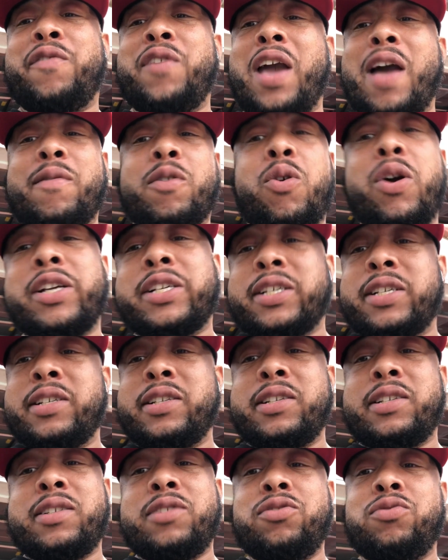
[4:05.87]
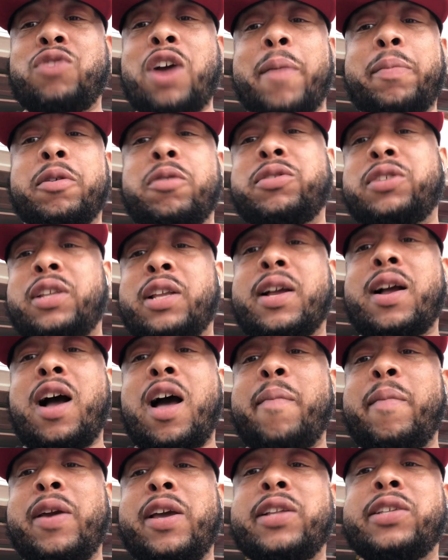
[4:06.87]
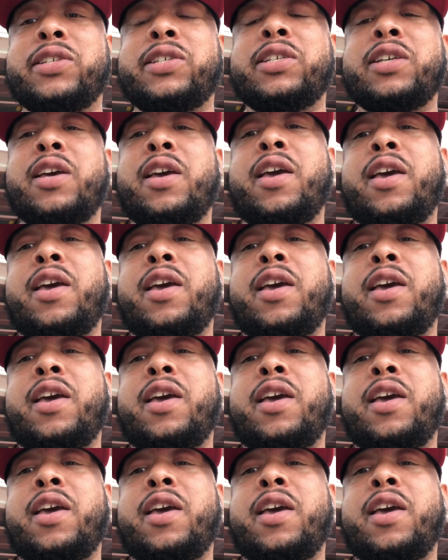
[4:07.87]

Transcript: you have questions, drop those in the comments.